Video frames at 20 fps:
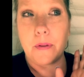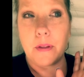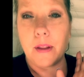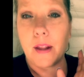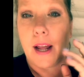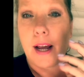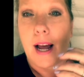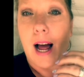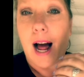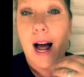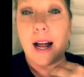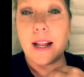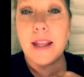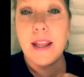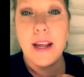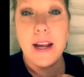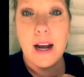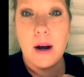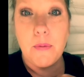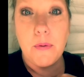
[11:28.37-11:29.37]
Like, I
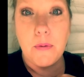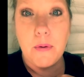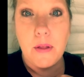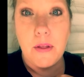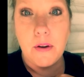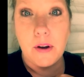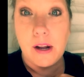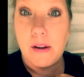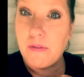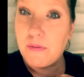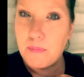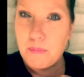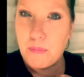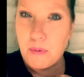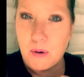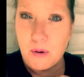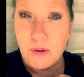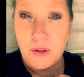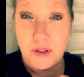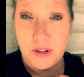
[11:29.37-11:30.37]
think I would rather give
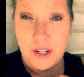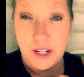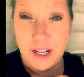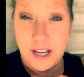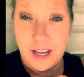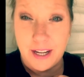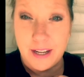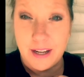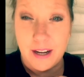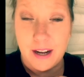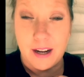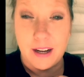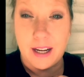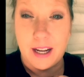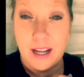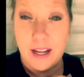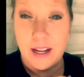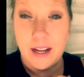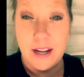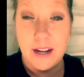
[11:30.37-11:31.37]
birth to a
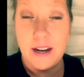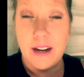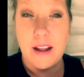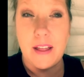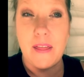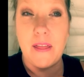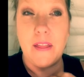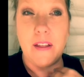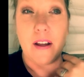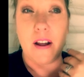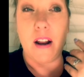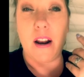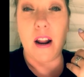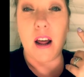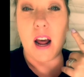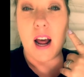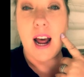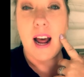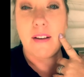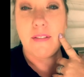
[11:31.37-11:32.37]
kid than
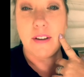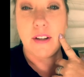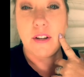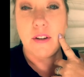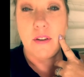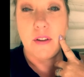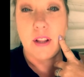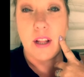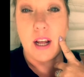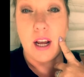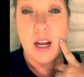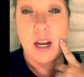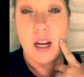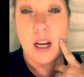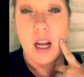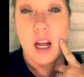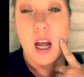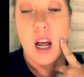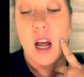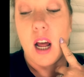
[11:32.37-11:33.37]
have a
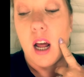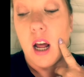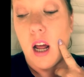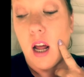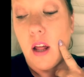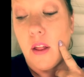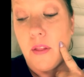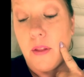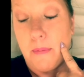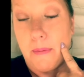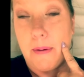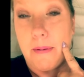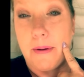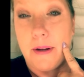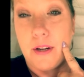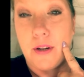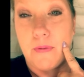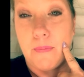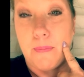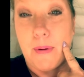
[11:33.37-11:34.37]
toothache. The
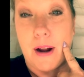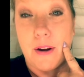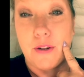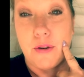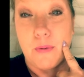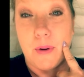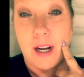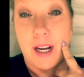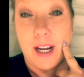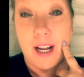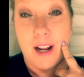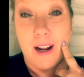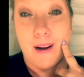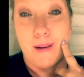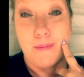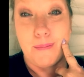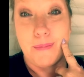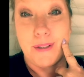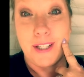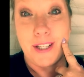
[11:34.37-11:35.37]
baby's about to wake
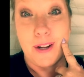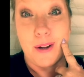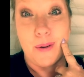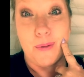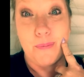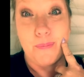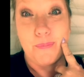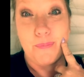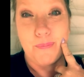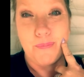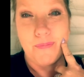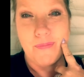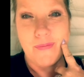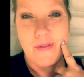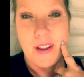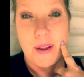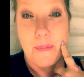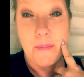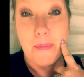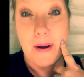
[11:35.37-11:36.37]
up, so
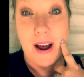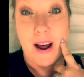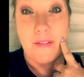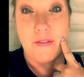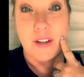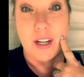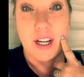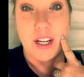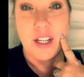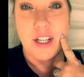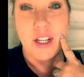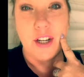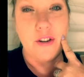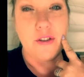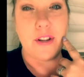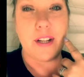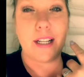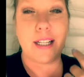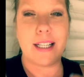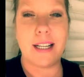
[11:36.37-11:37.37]
I might have to
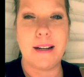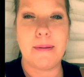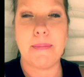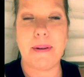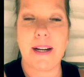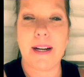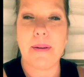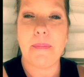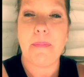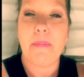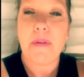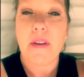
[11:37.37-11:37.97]
continue this in a minute.